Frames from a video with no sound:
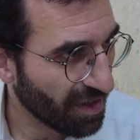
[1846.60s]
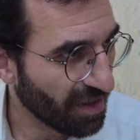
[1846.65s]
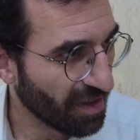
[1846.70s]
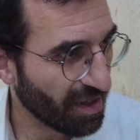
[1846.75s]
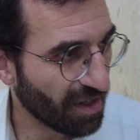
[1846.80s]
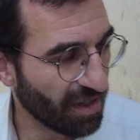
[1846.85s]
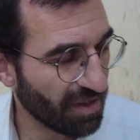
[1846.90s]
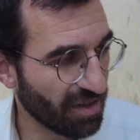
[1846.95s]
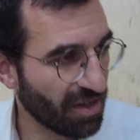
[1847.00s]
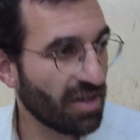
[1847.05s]

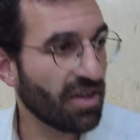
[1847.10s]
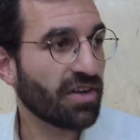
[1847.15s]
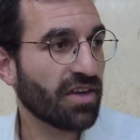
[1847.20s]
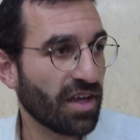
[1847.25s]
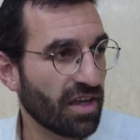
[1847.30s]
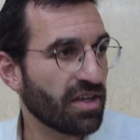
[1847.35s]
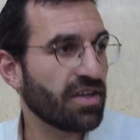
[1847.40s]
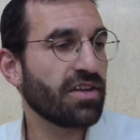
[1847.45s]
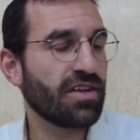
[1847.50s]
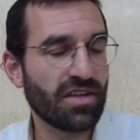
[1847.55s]
Like,
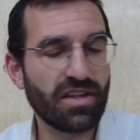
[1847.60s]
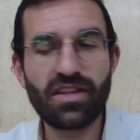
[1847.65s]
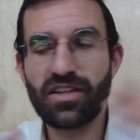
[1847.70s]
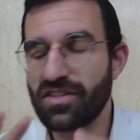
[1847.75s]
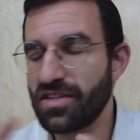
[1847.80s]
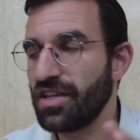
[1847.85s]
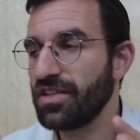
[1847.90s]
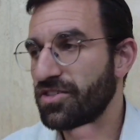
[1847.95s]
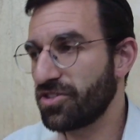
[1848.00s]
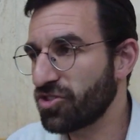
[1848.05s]
okay,
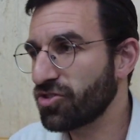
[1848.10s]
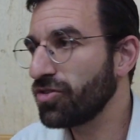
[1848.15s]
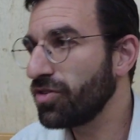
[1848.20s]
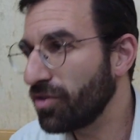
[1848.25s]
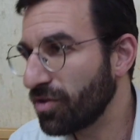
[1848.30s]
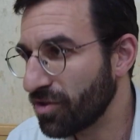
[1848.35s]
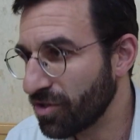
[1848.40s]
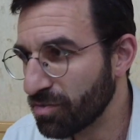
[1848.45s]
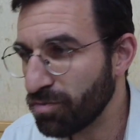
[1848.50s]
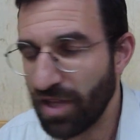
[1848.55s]
it's
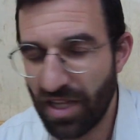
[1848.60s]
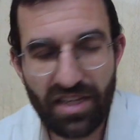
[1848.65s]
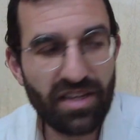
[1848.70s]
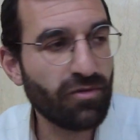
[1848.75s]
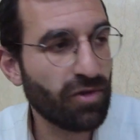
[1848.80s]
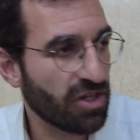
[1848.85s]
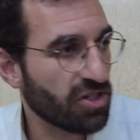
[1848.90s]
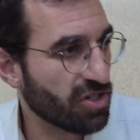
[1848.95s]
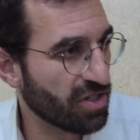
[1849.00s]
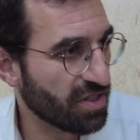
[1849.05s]
true. There's plenty of
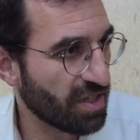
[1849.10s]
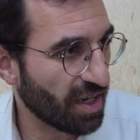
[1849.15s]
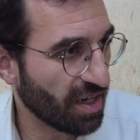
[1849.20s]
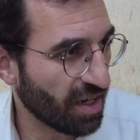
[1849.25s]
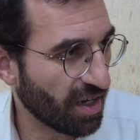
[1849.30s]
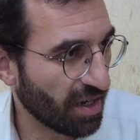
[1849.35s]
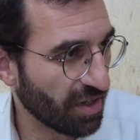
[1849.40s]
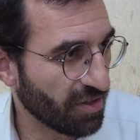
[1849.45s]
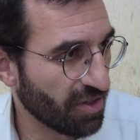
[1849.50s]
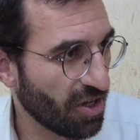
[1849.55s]
questions on
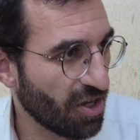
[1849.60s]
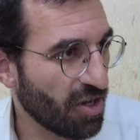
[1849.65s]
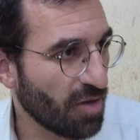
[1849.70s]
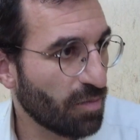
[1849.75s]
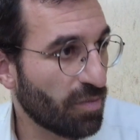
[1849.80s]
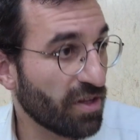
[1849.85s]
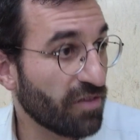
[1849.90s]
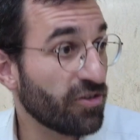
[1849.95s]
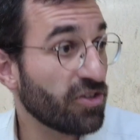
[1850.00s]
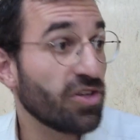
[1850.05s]
God,
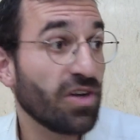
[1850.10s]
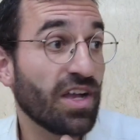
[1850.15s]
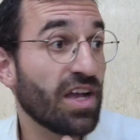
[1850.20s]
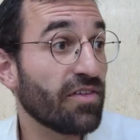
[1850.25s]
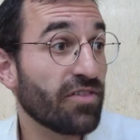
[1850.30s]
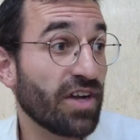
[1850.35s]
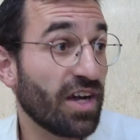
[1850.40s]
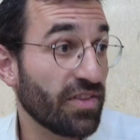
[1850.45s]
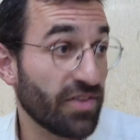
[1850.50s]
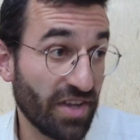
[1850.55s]
but if you don't
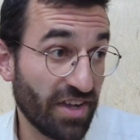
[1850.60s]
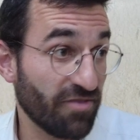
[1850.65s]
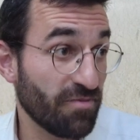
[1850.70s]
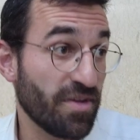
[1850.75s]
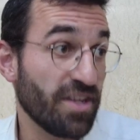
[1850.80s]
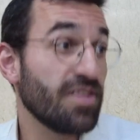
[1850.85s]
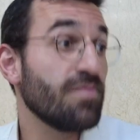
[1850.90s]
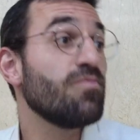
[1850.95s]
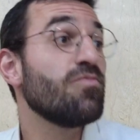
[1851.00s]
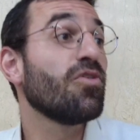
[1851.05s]
have God, you have
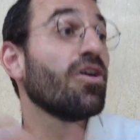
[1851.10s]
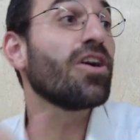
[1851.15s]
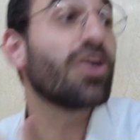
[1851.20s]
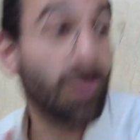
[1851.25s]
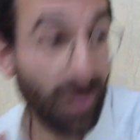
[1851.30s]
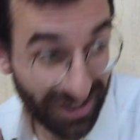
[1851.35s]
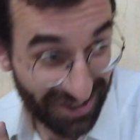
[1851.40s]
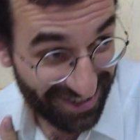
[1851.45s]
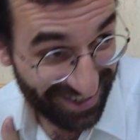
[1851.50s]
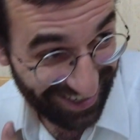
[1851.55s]
many more
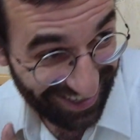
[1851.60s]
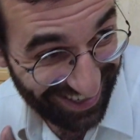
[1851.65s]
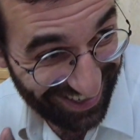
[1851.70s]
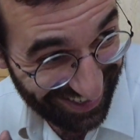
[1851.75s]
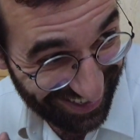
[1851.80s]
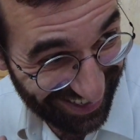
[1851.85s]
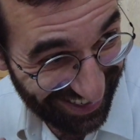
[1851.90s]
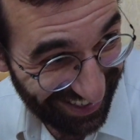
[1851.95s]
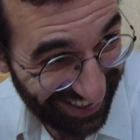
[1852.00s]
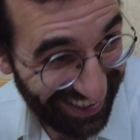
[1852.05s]

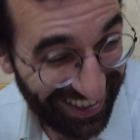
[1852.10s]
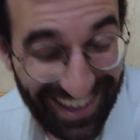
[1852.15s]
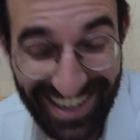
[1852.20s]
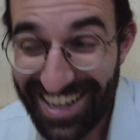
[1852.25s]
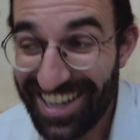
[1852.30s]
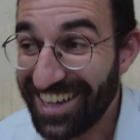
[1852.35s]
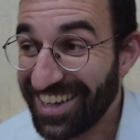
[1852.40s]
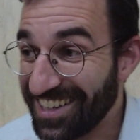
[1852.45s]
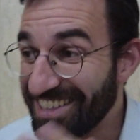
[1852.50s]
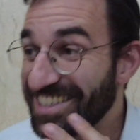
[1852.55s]
questions,
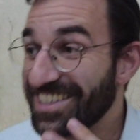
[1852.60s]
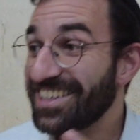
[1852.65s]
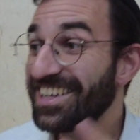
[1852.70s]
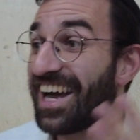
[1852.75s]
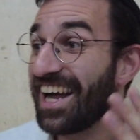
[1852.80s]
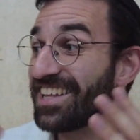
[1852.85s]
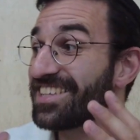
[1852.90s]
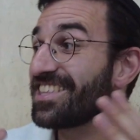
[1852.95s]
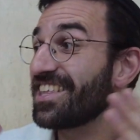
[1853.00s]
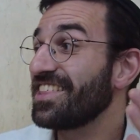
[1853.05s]
because
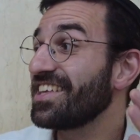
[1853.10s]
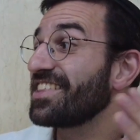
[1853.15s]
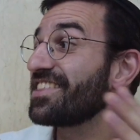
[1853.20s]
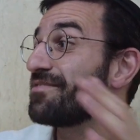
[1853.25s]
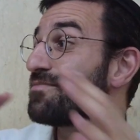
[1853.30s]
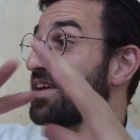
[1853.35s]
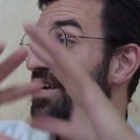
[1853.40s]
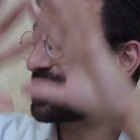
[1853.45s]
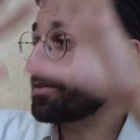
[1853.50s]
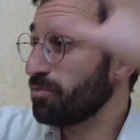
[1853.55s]
God's the thing
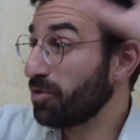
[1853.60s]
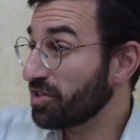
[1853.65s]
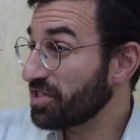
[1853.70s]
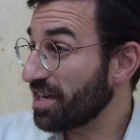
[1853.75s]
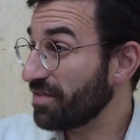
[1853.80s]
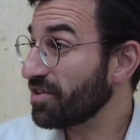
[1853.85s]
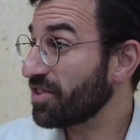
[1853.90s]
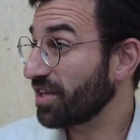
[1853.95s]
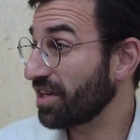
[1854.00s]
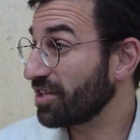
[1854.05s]
that puts
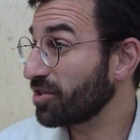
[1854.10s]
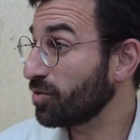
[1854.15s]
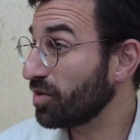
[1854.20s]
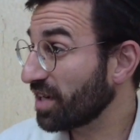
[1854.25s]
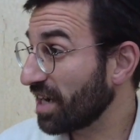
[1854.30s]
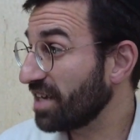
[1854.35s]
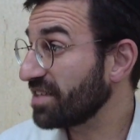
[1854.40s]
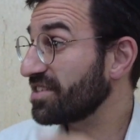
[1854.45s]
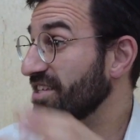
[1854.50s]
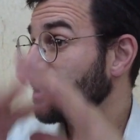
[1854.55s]
everything into a
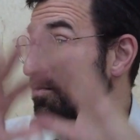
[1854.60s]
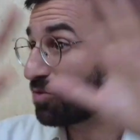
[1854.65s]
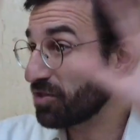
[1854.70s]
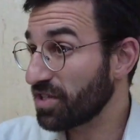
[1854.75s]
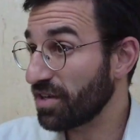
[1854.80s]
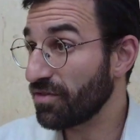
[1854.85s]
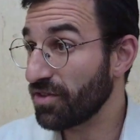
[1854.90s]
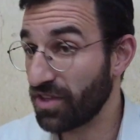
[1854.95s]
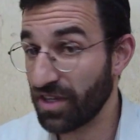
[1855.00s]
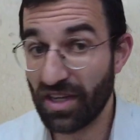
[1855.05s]
context, puts
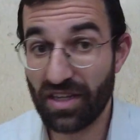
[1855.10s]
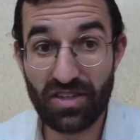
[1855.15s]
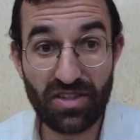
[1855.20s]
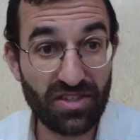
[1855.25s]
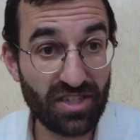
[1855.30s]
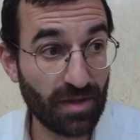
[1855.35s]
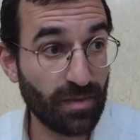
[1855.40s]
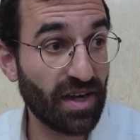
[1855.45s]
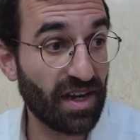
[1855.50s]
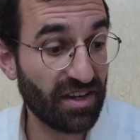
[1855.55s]
everything into
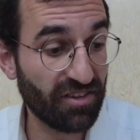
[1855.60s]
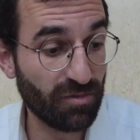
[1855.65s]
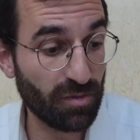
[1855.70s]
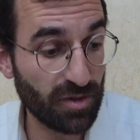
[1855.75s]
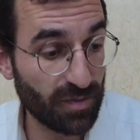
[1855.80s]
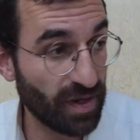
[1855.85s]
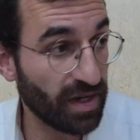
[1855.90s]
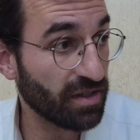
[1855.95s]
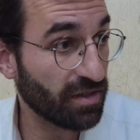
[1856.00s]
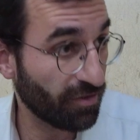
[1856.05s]
some kind of
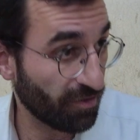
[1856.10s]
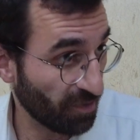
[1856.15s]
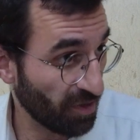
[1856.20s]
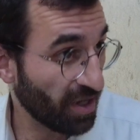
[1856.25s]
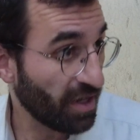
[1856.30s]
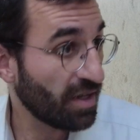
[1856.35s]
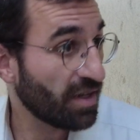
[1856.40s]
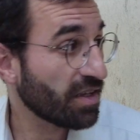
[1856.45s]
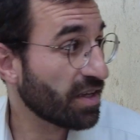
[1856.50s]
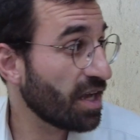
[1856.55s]
perspective.
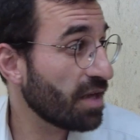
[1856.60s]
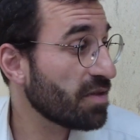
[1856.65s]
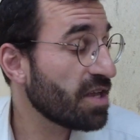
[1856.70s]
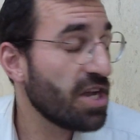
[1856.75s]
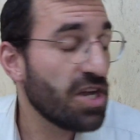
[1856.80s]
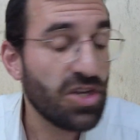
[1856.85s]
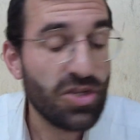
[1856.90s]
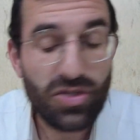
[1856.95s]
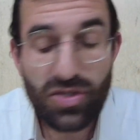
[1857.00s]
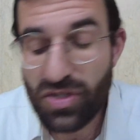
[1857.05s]
Okay,
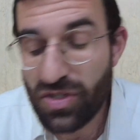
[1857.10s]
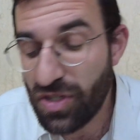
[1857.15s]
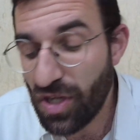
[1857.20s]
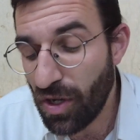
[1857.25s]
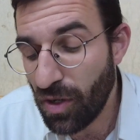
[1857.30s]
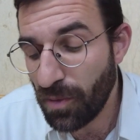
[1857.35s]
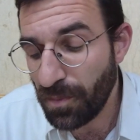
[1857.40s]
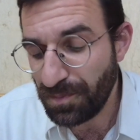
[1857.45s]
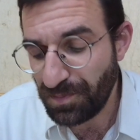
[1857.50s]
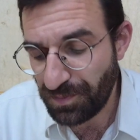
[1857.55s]

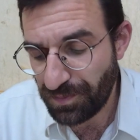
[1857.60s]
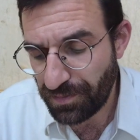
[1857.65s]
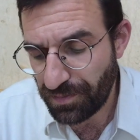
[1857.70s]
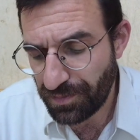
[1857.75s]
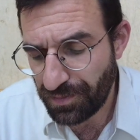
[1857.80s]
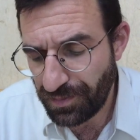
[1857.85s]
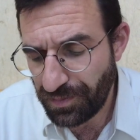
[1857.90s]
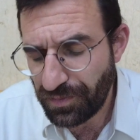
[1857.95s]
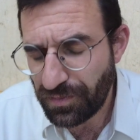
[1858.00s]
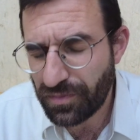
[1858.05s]
so
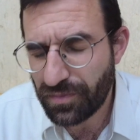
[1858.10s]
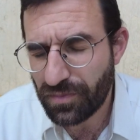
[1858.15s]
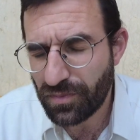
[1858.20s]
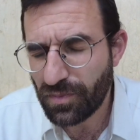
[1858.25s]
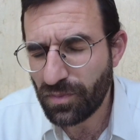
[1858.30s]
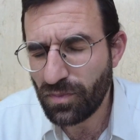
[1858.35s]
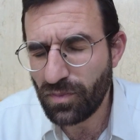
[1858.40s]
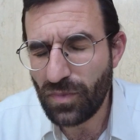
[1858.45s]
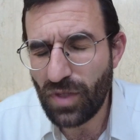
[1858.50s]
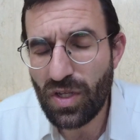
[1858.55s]

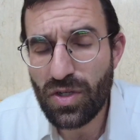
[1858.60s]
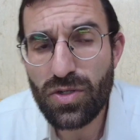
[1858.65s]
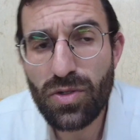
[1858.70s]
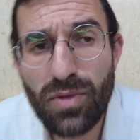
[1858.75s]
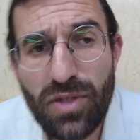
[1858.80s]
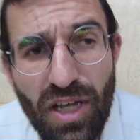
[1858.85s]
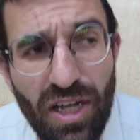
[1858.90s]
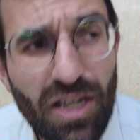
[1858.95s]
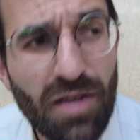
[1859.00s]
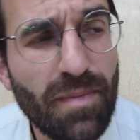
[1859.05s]
we're
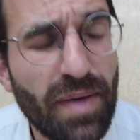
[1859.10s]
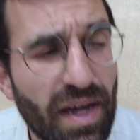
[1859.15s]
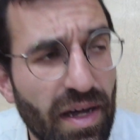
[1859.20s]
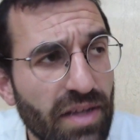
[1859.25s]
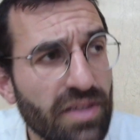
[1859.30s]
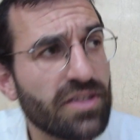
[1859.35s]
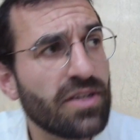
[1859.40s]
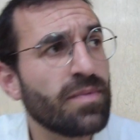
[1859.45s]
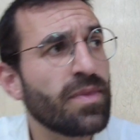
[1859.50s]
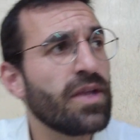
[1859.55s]
talking
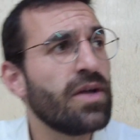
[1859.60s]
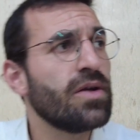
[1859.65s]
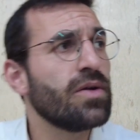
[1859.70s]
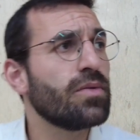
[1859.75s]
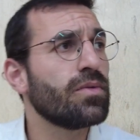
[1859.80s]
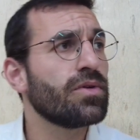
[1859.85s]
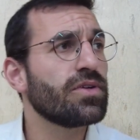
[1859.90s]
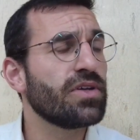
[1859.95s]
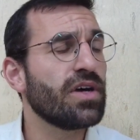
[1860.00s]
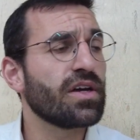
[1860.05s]
about
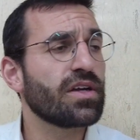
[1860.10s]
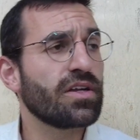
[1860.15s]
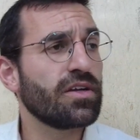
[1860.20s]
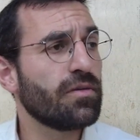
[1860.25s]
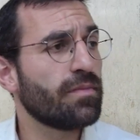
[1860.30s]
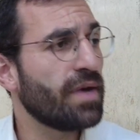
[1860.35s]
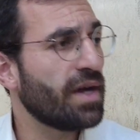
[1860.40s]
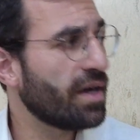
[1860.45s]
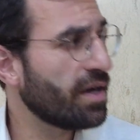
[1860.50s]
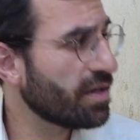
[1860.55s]

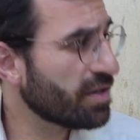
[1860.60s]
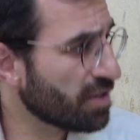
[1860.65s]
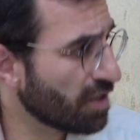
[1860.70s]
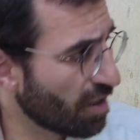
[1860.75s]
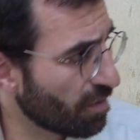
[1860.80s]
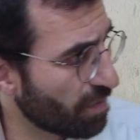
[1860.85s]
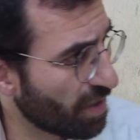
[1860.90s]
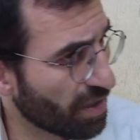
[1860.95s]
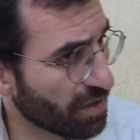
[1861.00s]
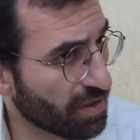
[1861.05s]

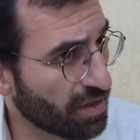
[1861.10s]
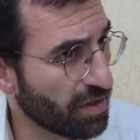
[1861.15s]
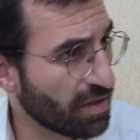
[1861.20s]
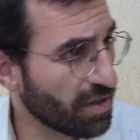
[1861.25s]
the